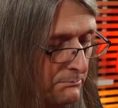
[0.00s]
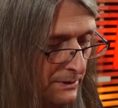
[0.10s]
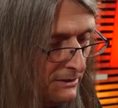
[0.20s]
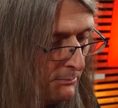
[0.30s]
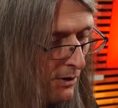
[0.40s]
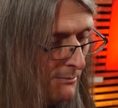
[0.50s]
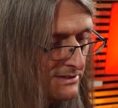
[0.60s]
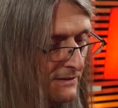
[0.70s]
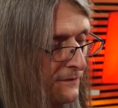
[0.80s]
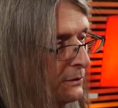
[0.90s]
But the
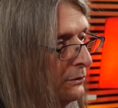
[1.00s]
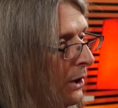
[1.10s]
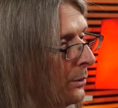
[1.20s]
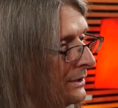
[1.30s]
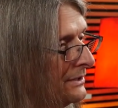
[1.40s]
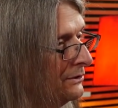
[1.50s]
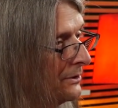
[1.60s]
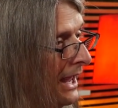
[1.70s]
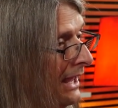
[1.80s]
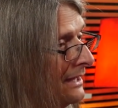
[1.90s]
problem is if they're lower in
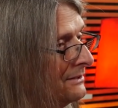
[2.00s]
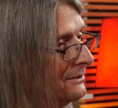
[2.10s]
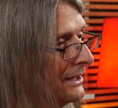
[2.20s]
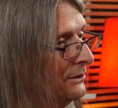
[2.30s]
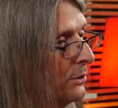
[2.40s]
your hand, like